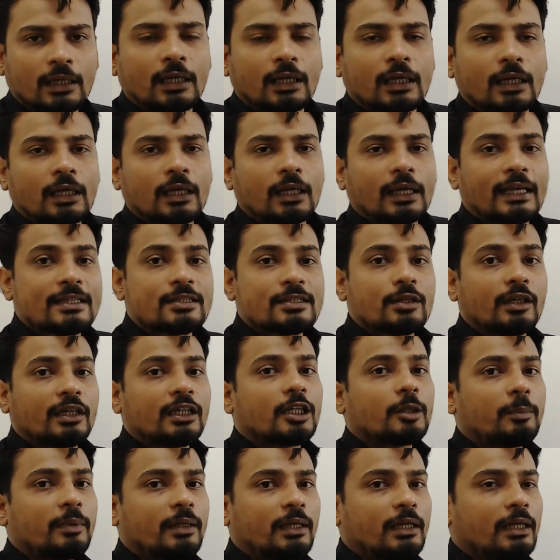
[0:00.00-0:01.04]
is going to
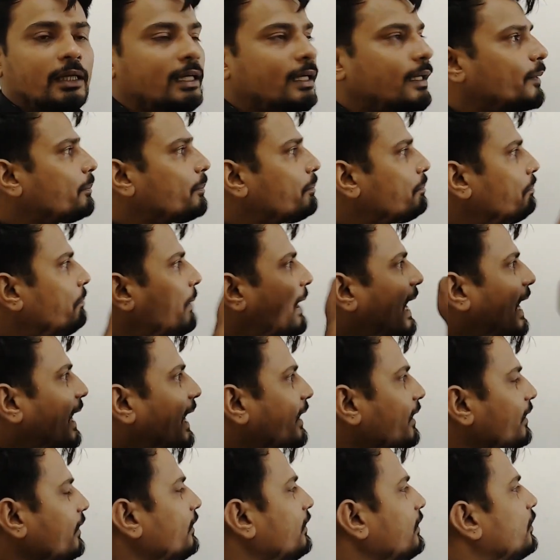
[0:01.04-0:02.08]
be
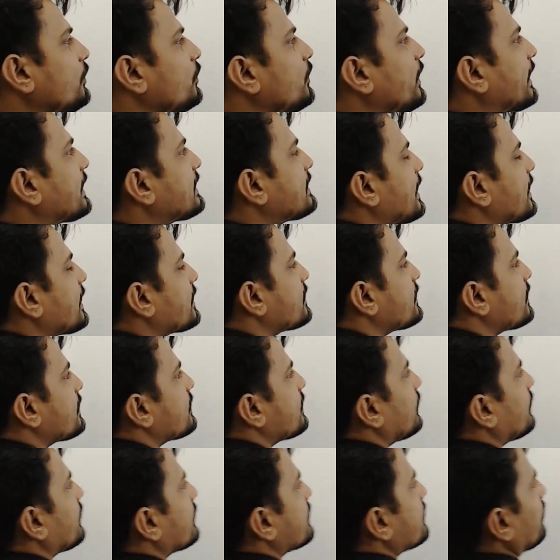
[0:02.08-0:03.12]
parallel to x-axis. See
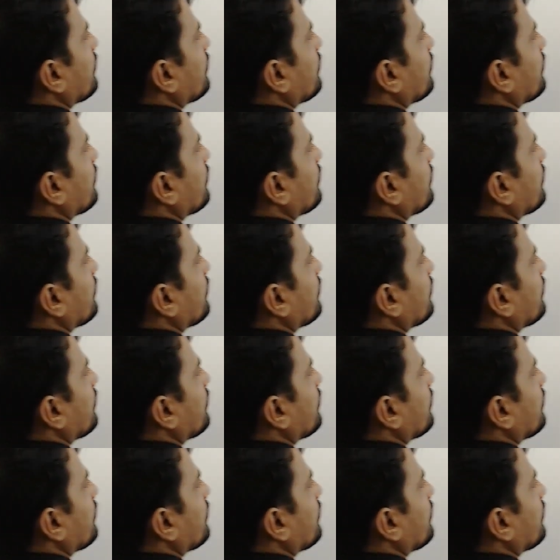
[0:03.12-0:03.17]
this out.